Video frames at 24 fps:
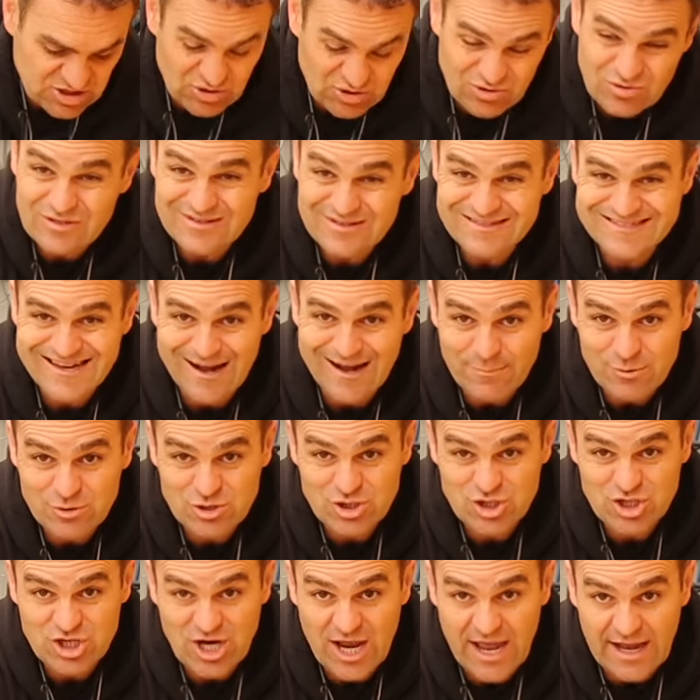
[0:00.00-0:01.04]
to double
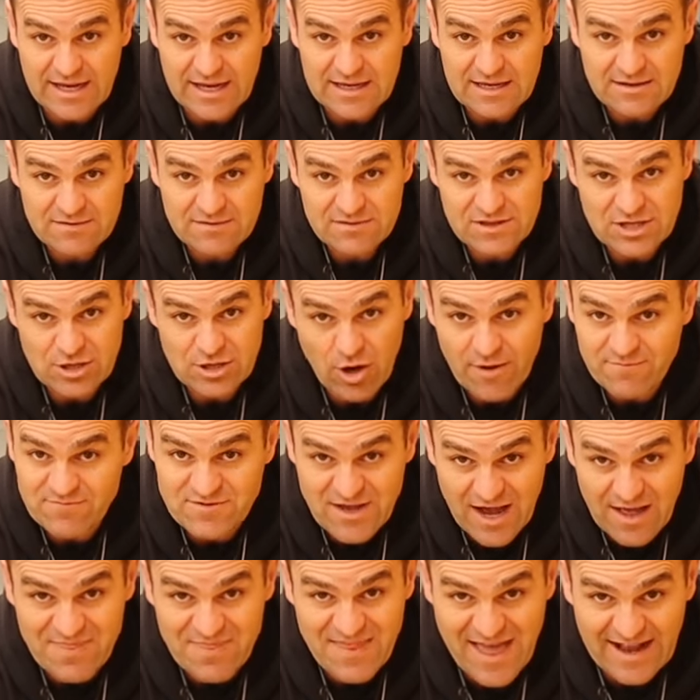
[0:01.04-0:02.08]
check that I've
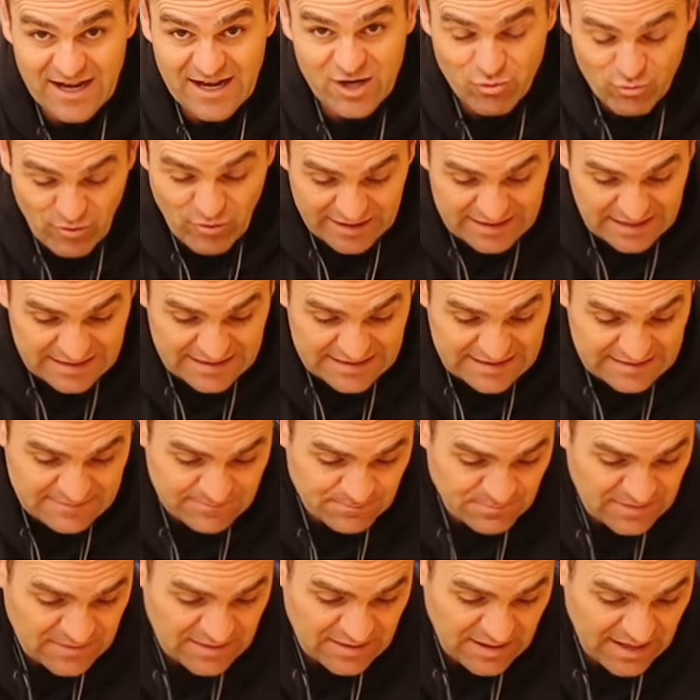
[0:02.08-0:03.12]
done that correctly.
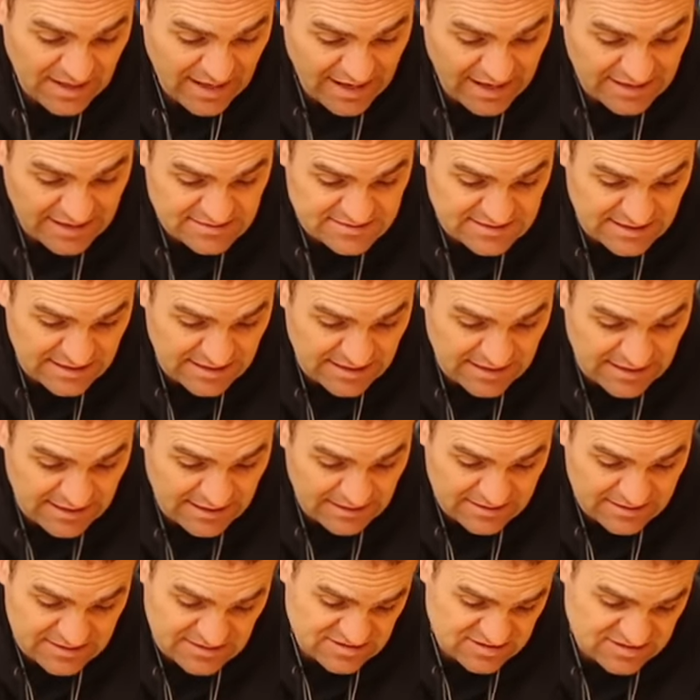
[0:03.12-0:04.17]
And
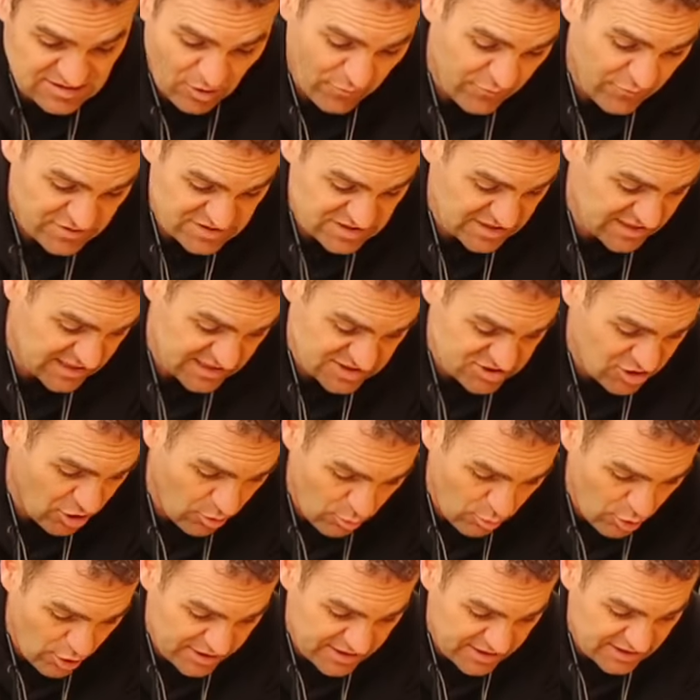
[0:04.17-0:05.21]
because obviously it's
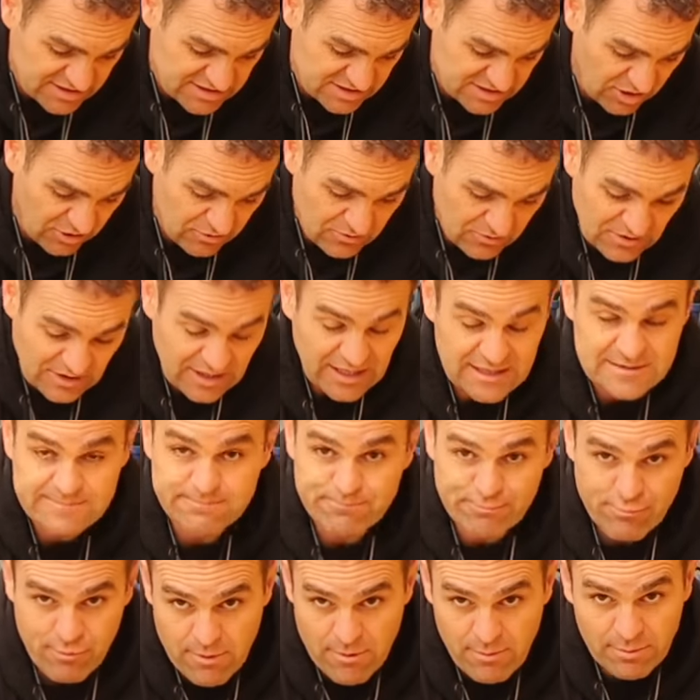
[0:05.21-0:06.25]
not working, so it's
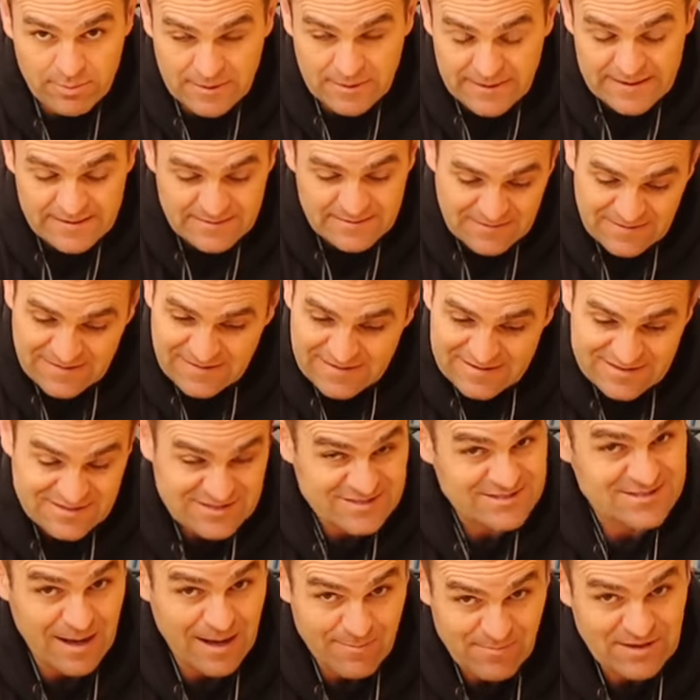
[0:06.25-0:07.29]
probably
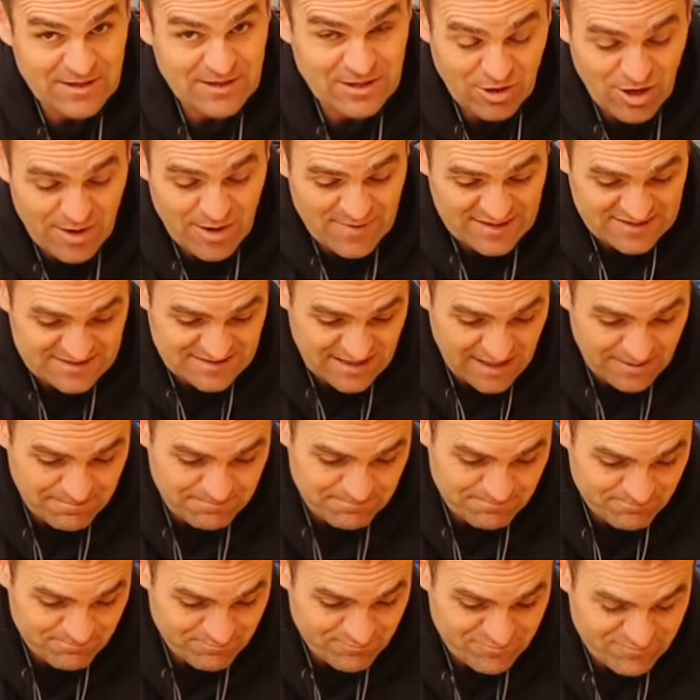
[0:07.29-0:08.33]
something that I messed
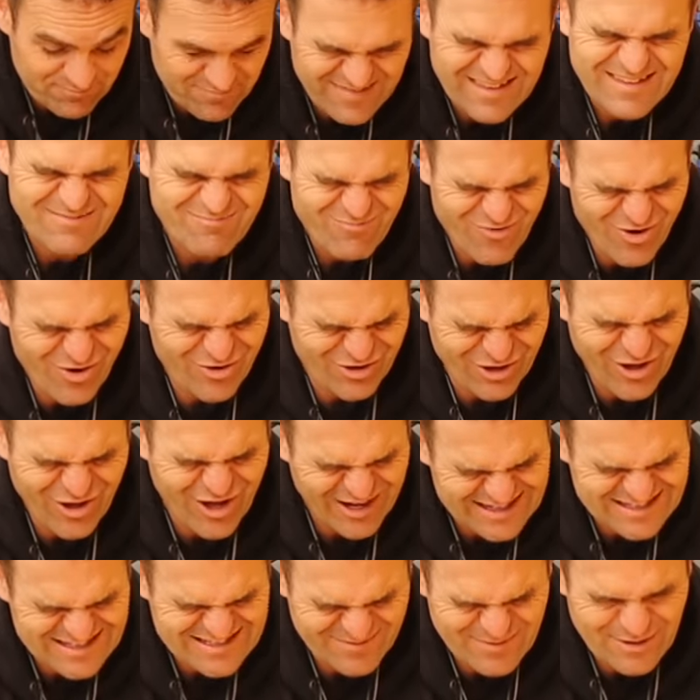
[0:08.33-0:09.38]
up. More than
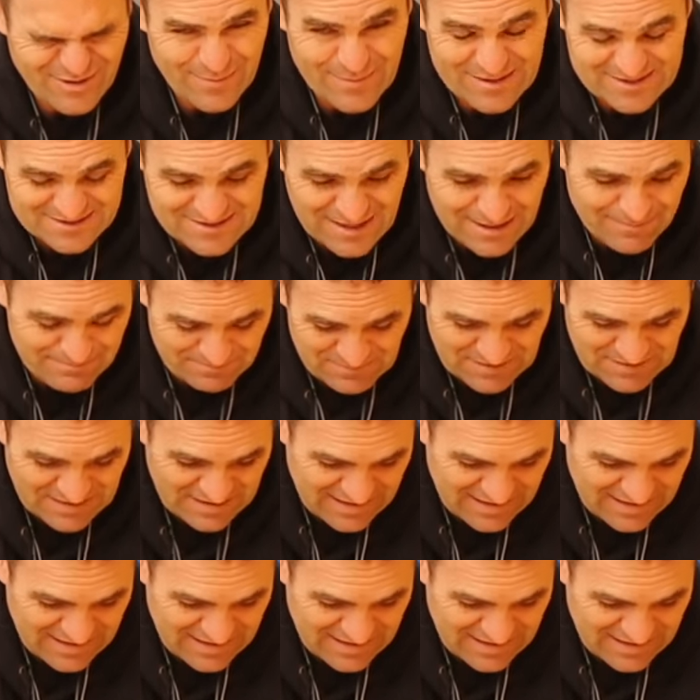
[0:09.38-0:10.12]
likely something I messed up.